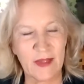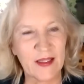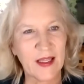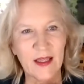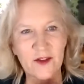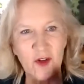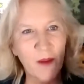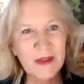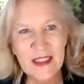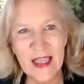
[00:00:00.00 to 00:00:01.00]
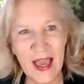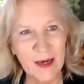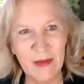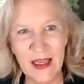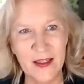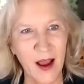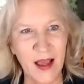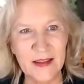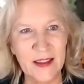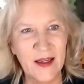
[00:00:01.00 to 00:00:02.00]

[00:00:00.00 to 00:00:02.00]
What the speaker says: that they saw him as the enemy and not